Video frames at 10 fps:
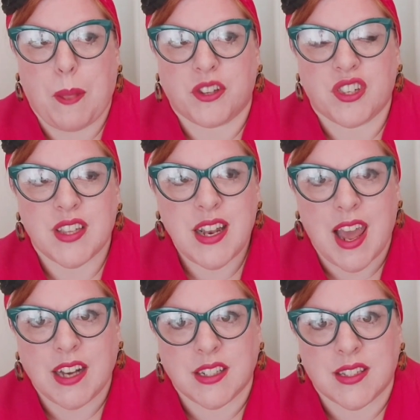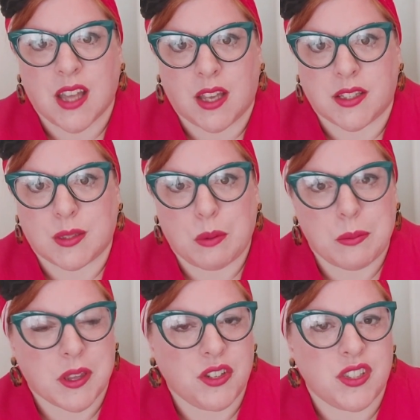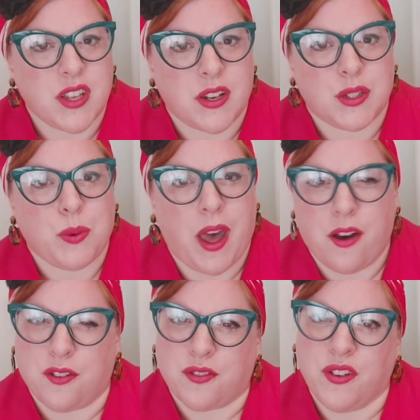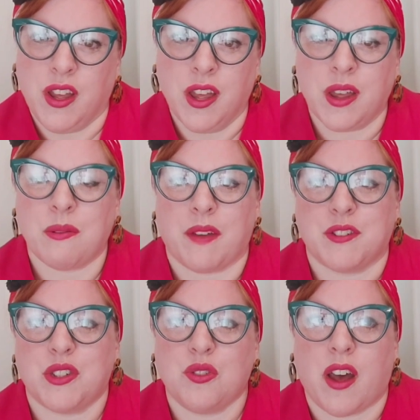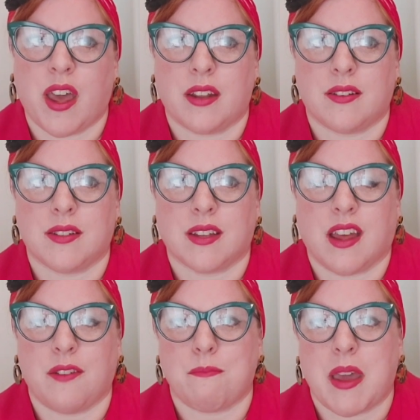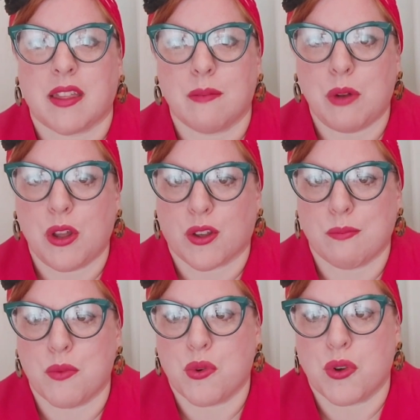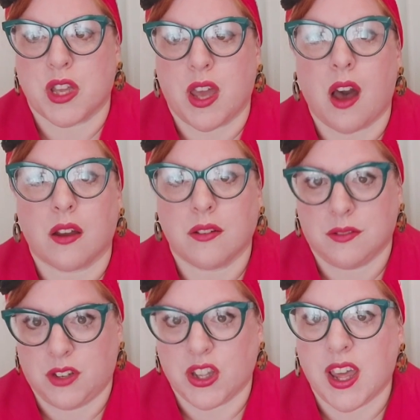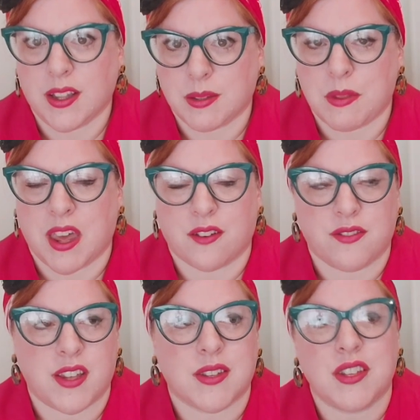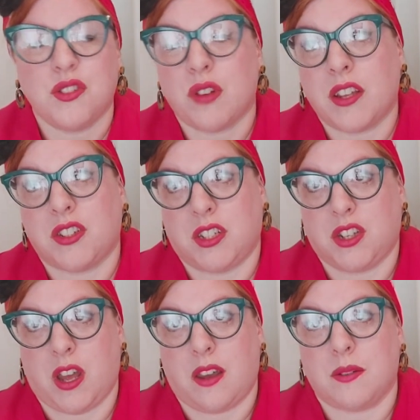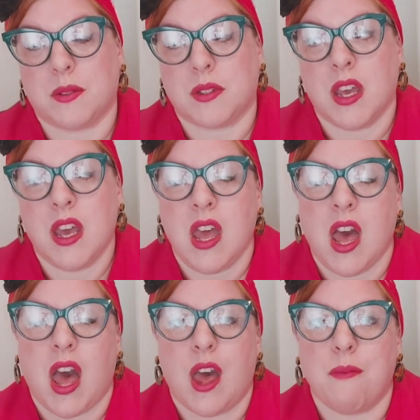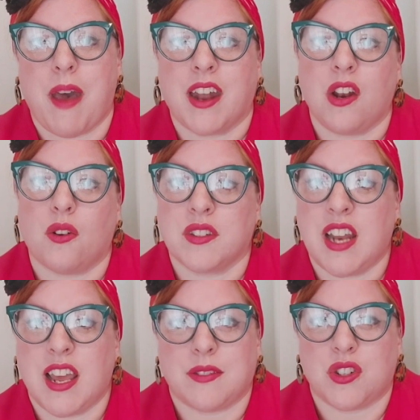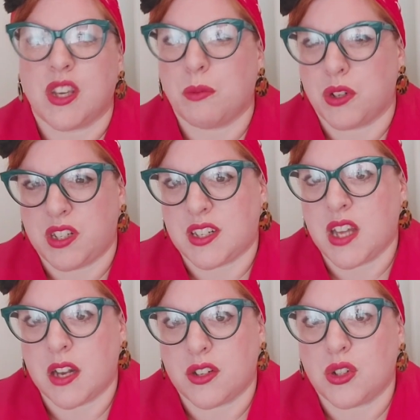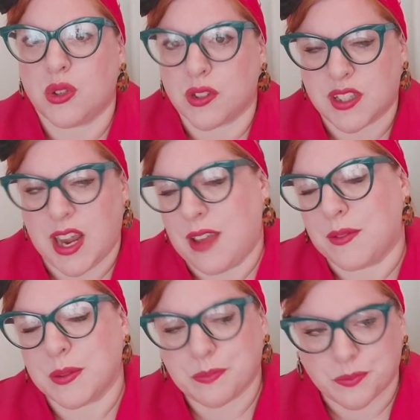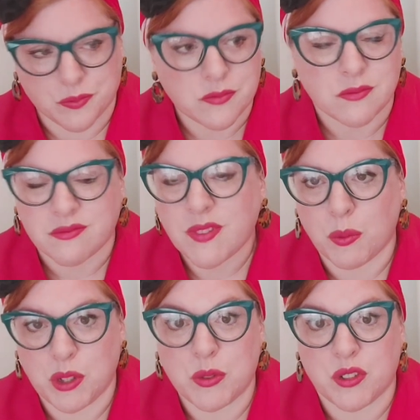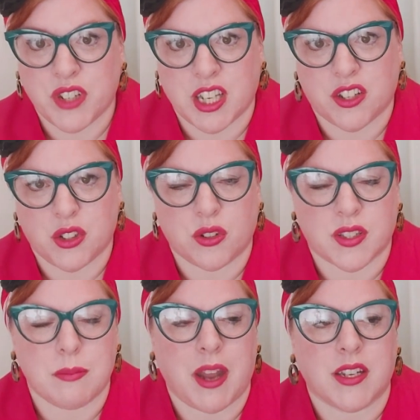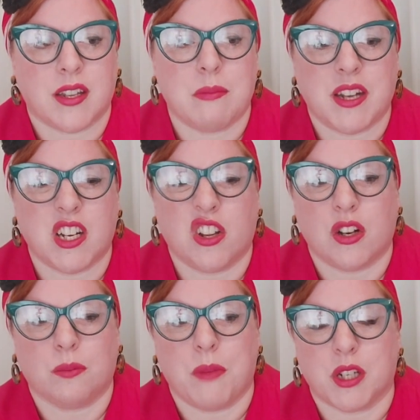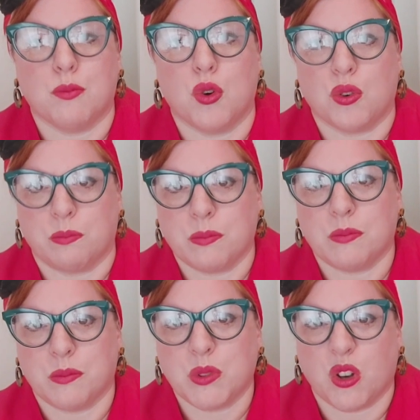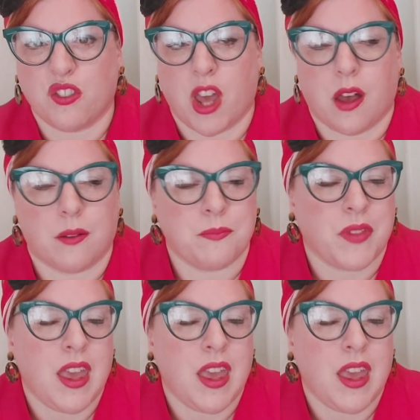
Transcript: She's in lady sizes, but because she's only 12, we have to try and kind of make them look more young looking, some of the outfits. So this dress she chose had long sleeves, and she wanted it turned to short sleeves, which was a really good choice. It made it look like much more sort of young.